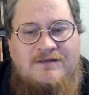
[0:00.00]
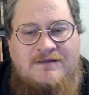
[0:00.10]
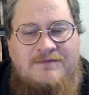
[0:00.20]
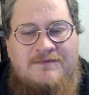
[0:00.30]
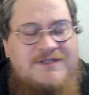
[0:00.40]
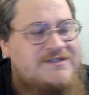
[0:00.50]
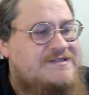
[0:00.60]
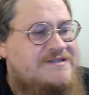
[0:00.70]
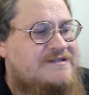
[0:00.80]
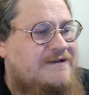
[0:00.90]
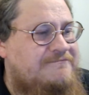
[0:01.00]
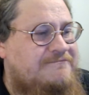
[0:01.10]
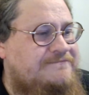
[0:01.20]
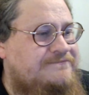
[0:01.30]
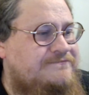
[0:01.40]
let me just
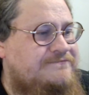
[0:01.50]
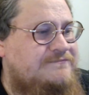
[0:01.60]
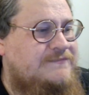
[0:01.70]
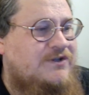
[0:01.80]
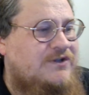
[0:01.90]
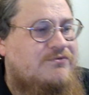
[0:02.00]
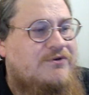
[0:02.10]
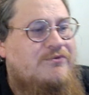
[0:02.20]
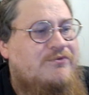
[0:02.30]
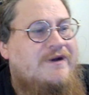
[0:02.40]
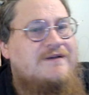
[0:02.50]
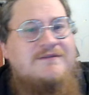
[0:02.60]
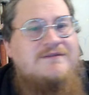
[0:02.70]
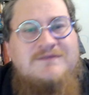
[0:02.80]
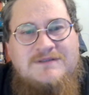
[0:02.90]
look real quick
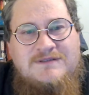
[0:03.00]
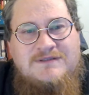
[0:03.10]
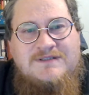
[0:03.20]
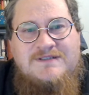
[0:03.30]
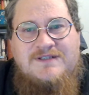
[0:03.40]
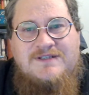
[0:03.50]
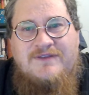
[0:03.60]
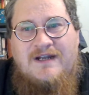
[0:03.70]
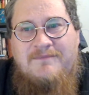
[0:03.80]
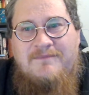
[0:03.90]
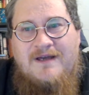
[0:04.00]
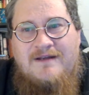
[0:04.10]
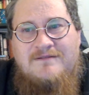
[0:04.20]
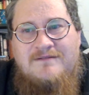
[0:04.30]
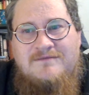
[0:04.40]
so that I'm
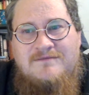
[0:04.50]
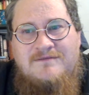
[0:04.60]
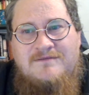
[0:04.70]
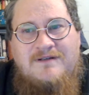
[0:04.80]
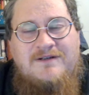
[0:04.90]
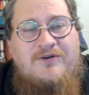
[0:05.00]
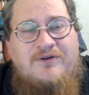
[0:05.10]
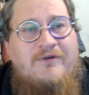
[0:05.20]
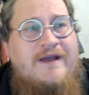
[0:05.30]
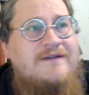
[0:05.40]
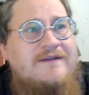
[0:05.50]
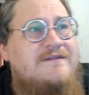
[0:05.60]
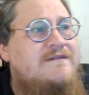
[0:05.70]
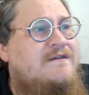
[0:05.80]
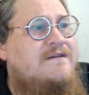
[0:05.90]
not incorrect.
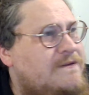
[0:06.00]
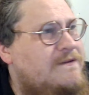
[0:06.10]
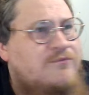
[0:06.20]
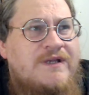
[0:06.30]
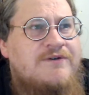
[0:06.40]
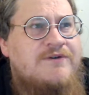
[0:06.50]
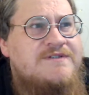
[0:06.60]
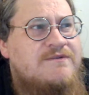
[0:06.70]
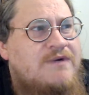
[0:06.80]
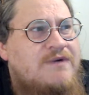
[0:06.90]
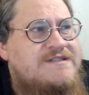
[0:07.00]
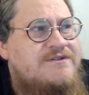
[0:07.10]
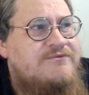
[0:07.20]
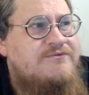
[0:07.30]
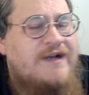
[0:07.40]
We go to the
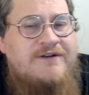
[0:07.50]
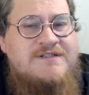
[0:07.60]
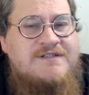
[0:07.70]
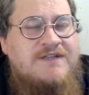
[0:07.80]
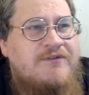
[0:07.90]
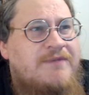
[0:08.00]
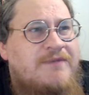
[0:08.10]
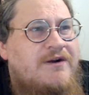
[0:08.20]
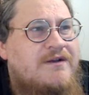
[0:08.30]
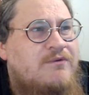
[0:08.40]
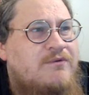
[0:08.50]
Western Writers of America